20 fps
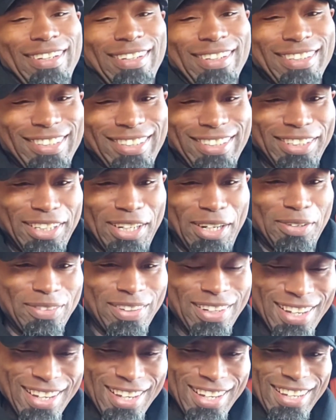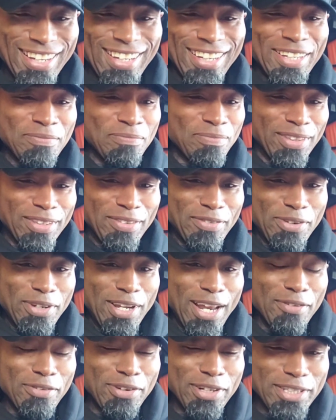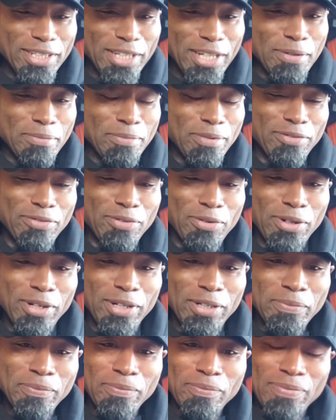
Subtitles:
If you never did it before,